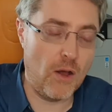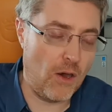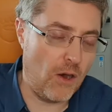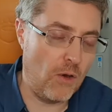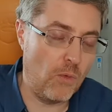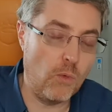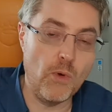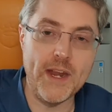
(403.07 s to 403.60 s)

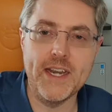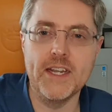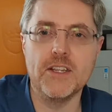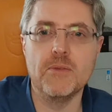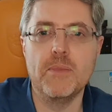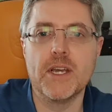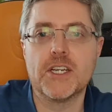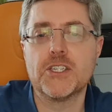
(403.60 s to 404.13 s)
We need to
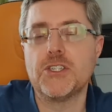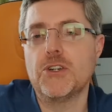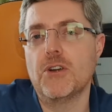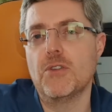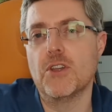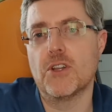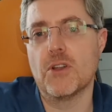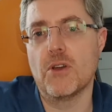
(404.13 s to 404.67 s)
make sure
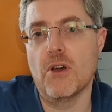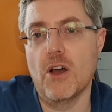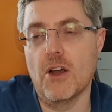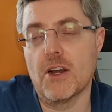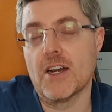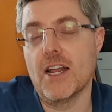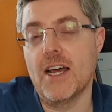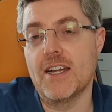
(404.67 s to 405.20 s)
that our
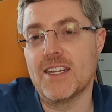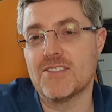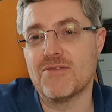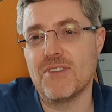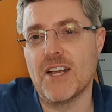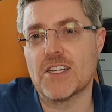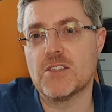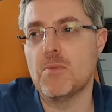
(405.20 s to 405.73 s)
client has
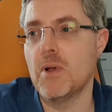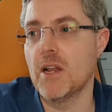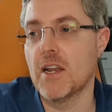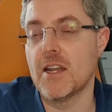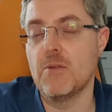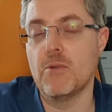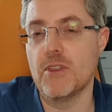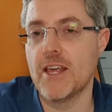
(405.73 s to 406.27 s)
flexibility
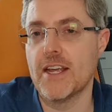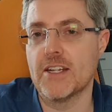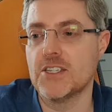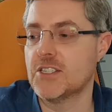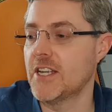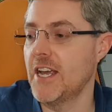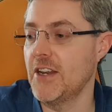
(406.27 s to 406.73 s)
where they can say,